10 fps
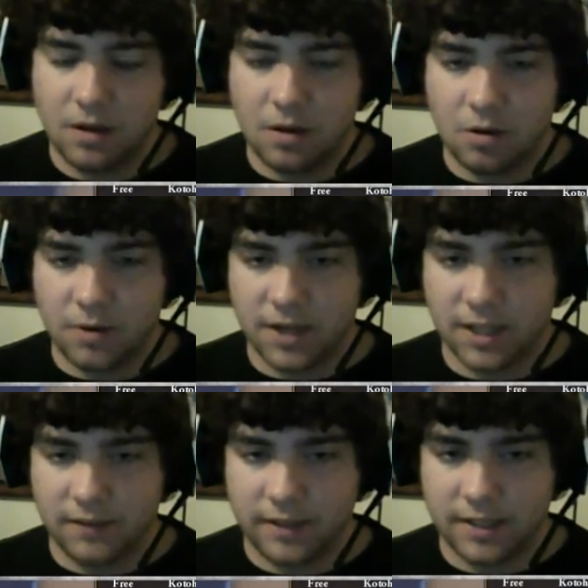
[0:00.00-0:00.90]
Or we could
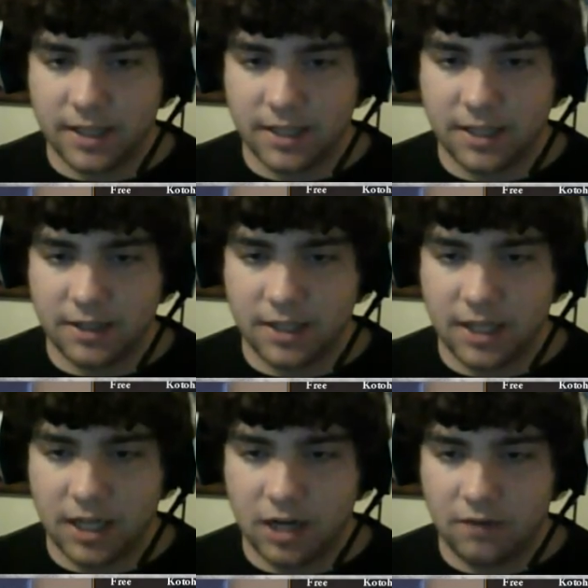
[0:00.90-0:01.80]
leave these guys here to take
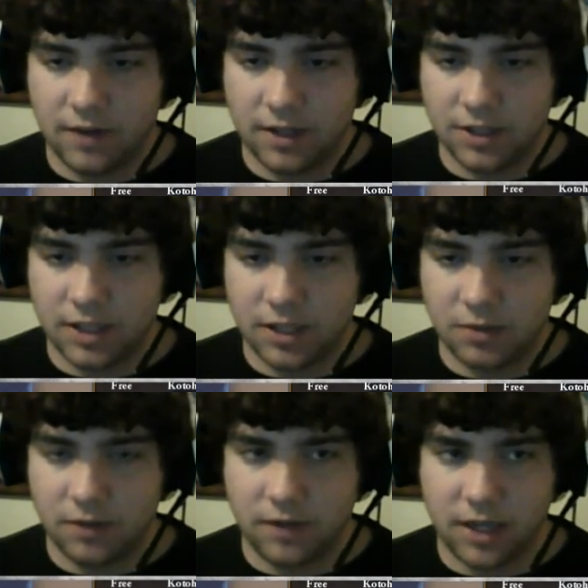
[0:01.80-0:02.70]
care of it and just take
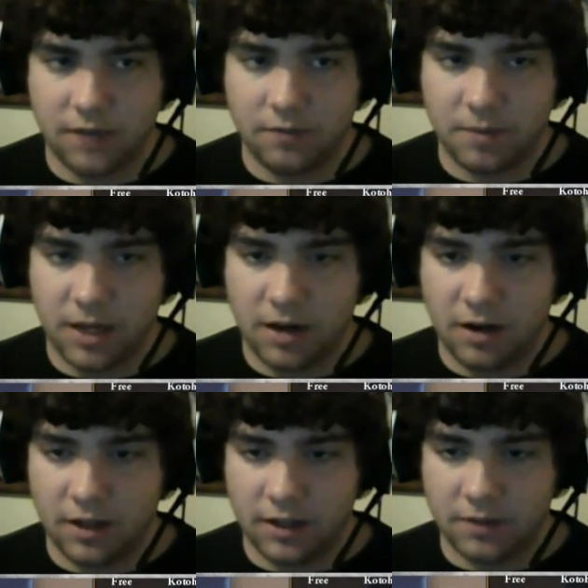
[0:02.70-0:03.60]
25 from here
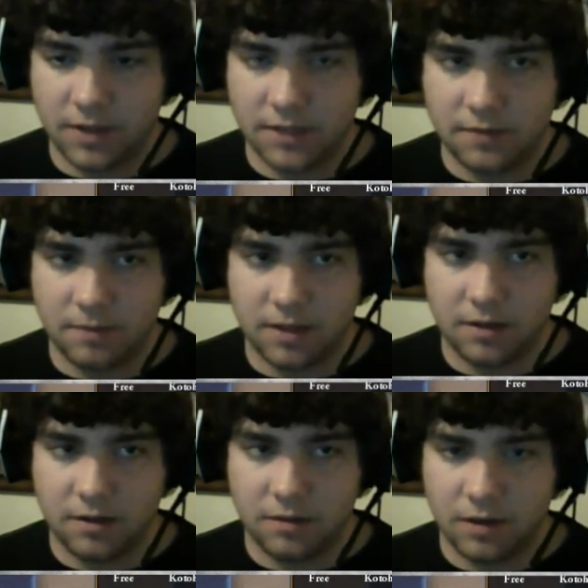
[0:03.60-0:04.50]
and then the rest from the
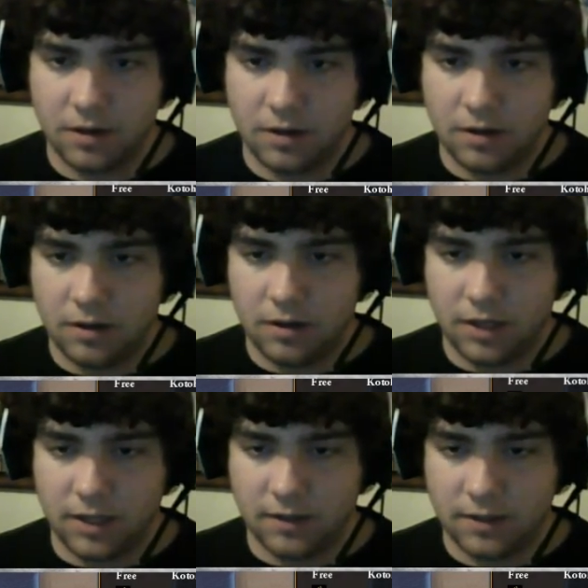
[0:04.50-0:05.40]
other...
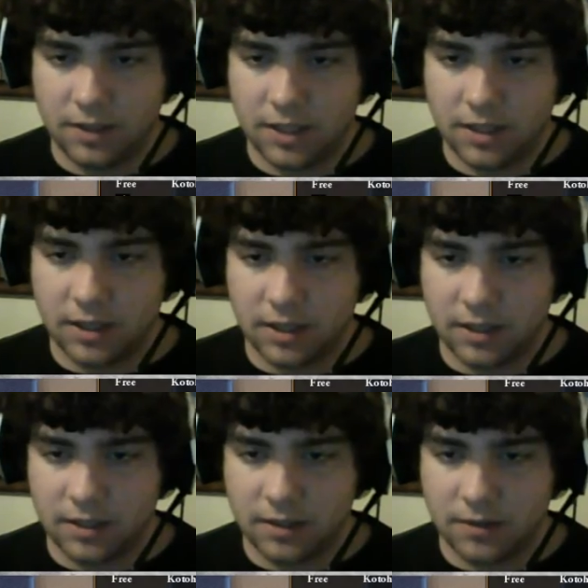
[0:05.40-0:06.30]
Yeah, let's just take that
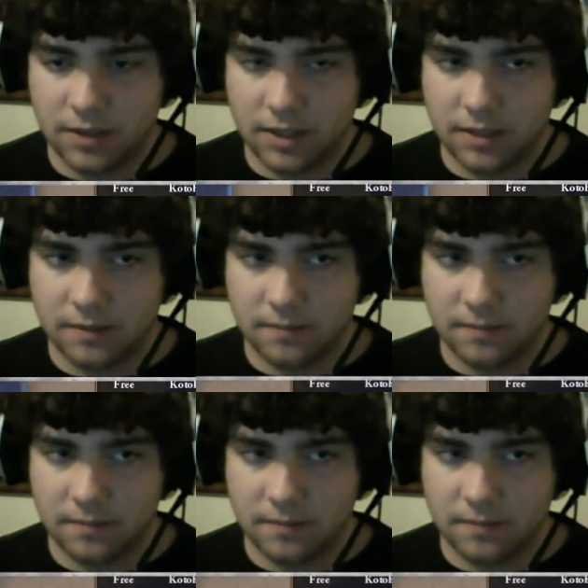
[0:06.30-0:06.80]
guy, those guys.